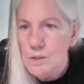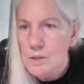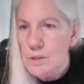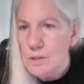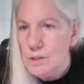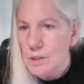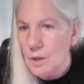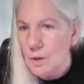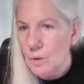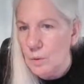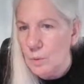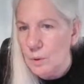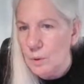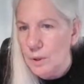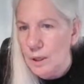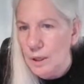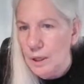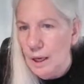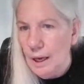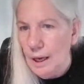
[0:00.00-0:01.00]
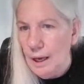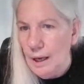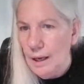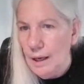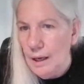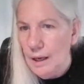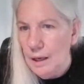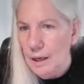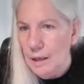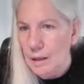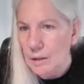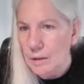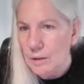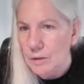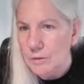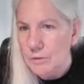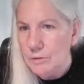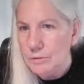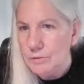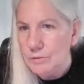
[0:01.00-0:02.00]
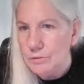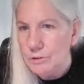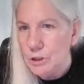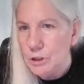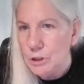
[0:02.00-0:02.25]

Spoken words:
So we have